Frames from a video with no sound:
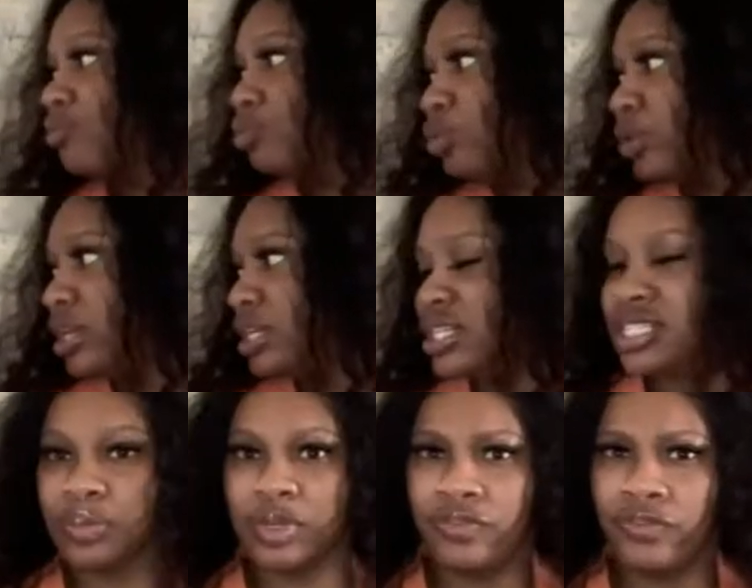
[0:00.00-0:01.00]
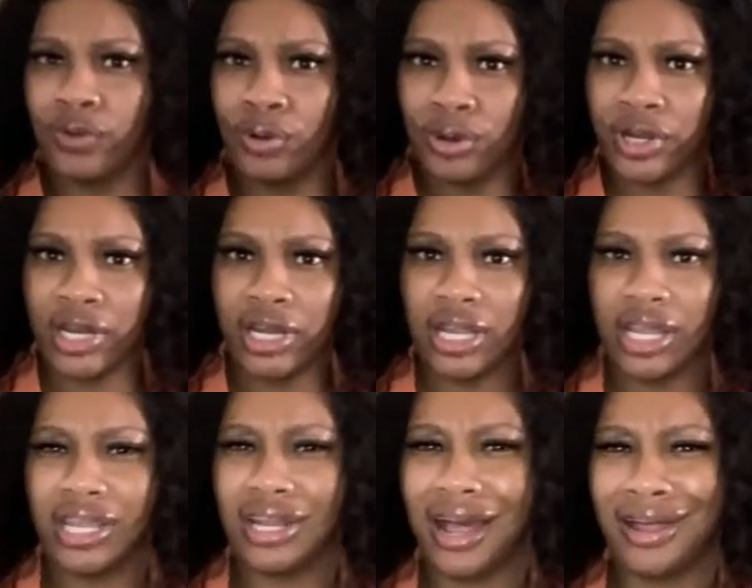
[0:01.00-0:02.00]
have worn it before
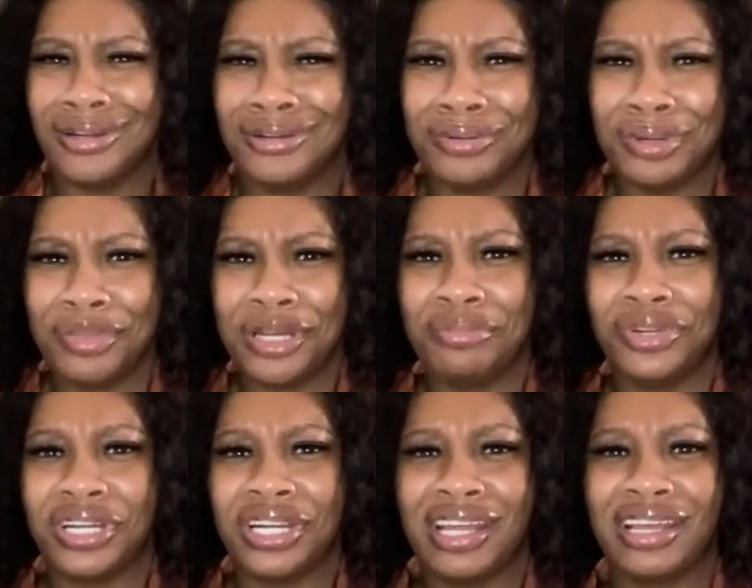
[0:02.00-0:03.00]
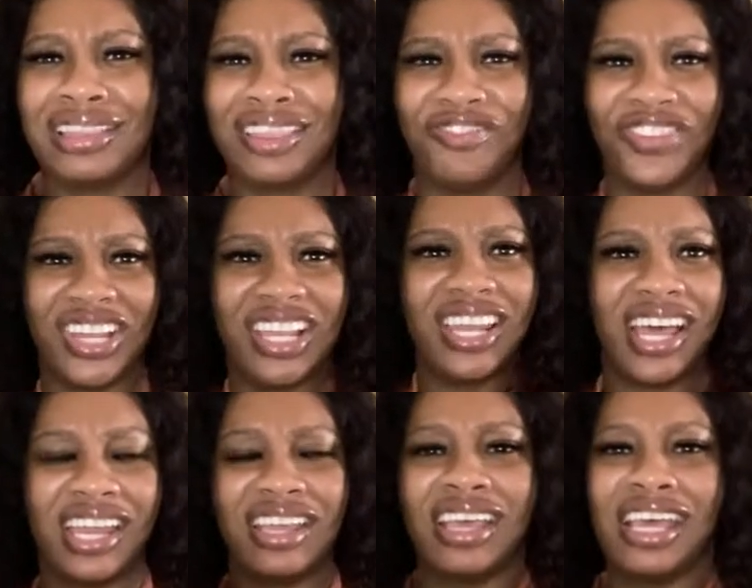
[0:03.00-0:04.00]
and I don't remember feeling
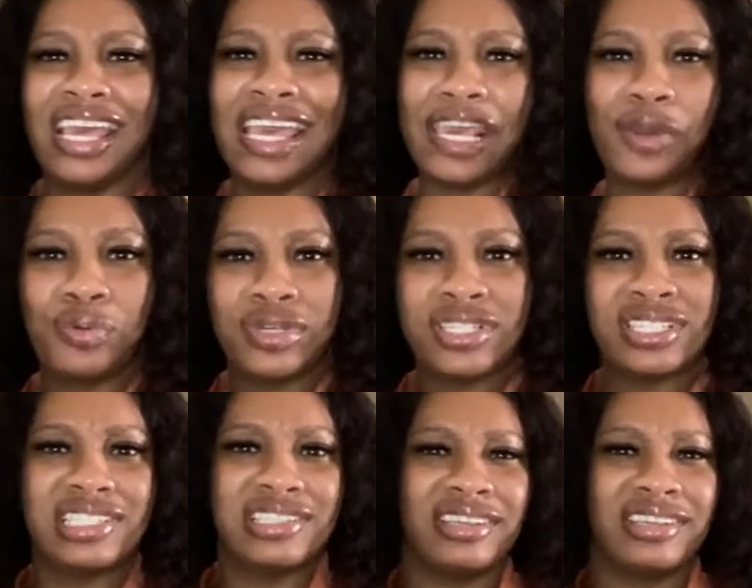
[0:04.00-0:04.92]
like it was